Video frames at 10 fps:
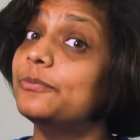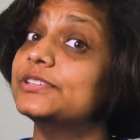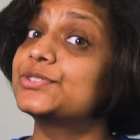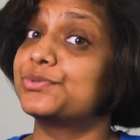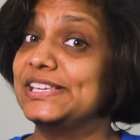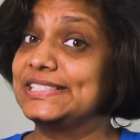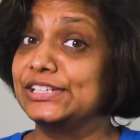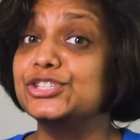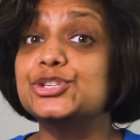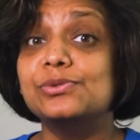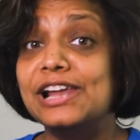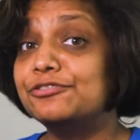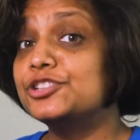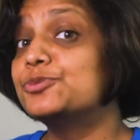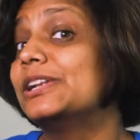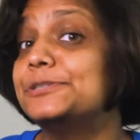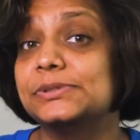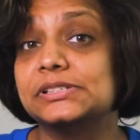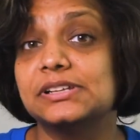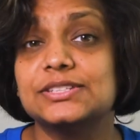obvious reason to leverage
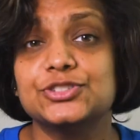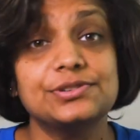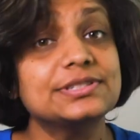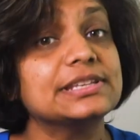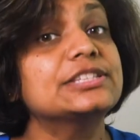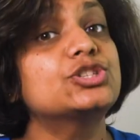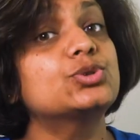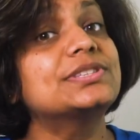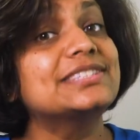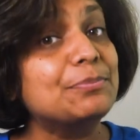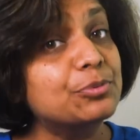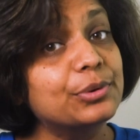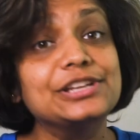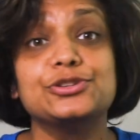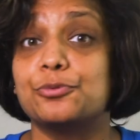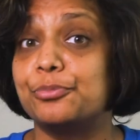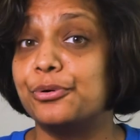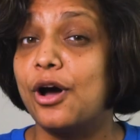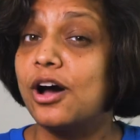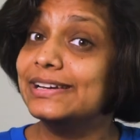multiple clusters is to separate your
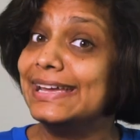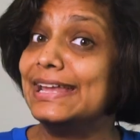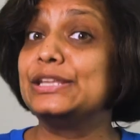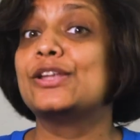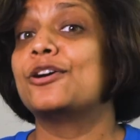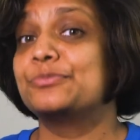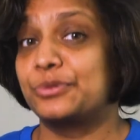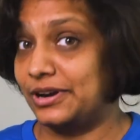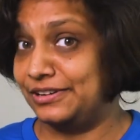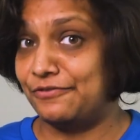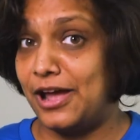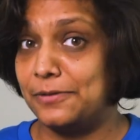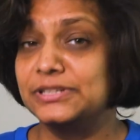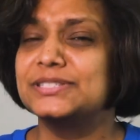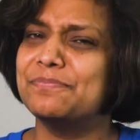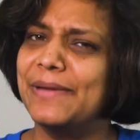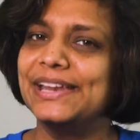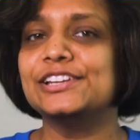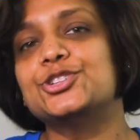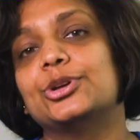prod and non-prod environments,
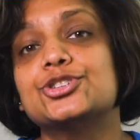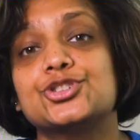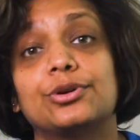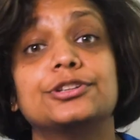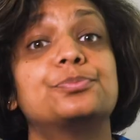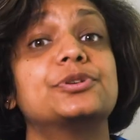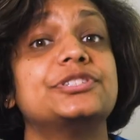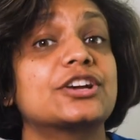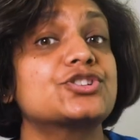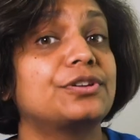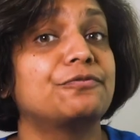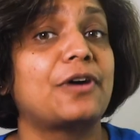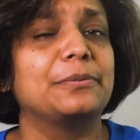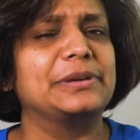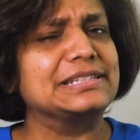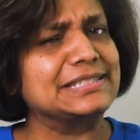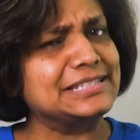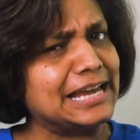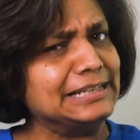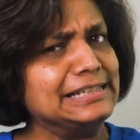mainly to ensure the production environment is
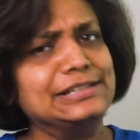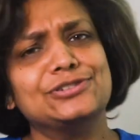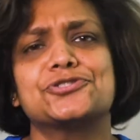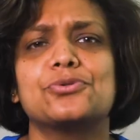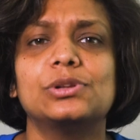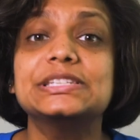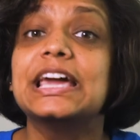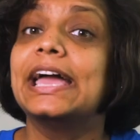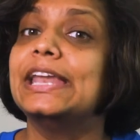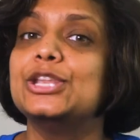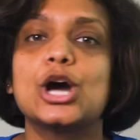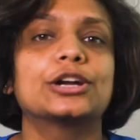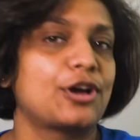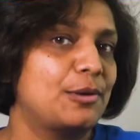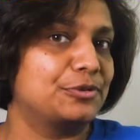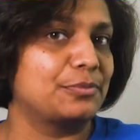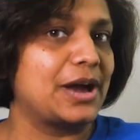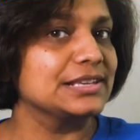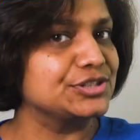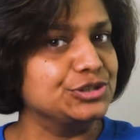tightly controlled and not
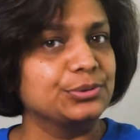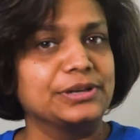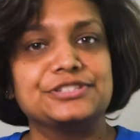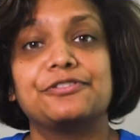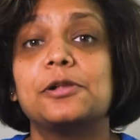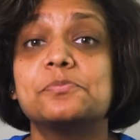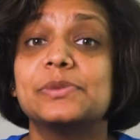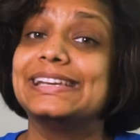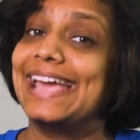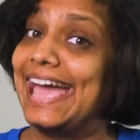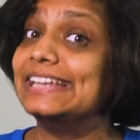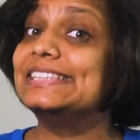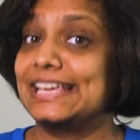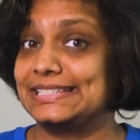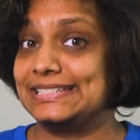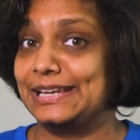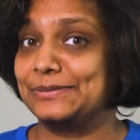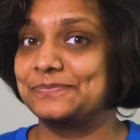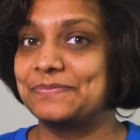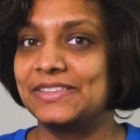compromised during development and
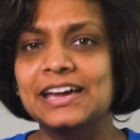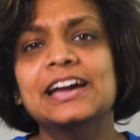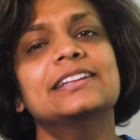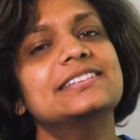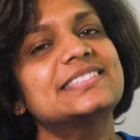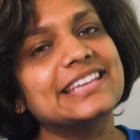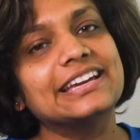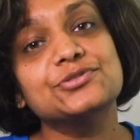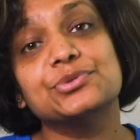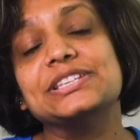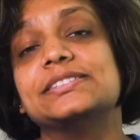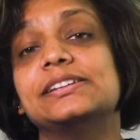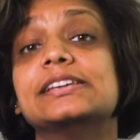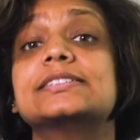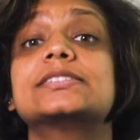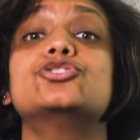testing. The second reason is